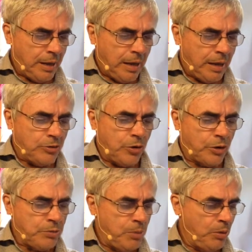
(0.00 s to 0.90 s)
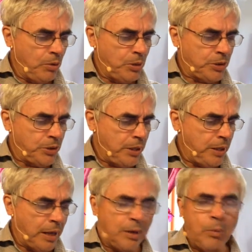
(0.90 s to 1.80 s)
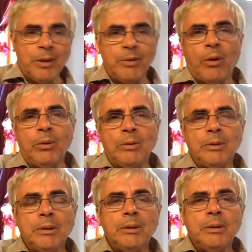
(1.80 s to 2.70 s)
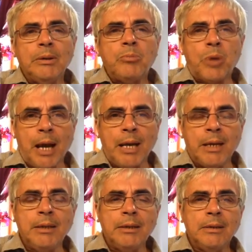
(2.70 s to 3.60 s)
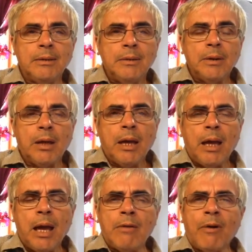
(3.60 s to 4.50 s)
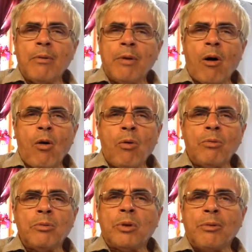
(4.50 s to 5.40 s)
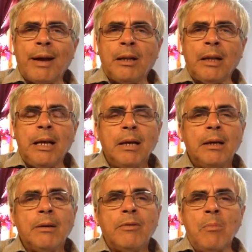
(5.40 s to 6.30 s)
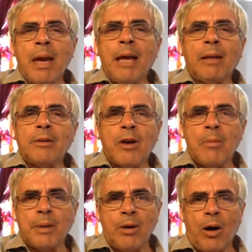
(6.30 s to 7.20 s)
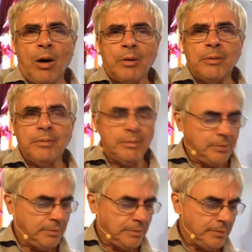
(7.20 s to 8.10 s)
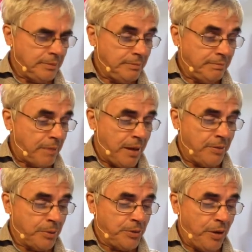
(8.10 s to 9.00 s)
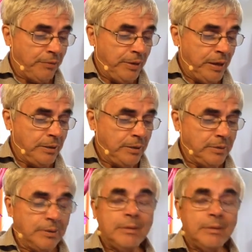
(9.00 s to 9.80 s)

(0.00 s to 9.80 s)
And George Mueller was sitting at a window, praying. And if I recall correctly, the mail had come and gone, and there was nothing in it.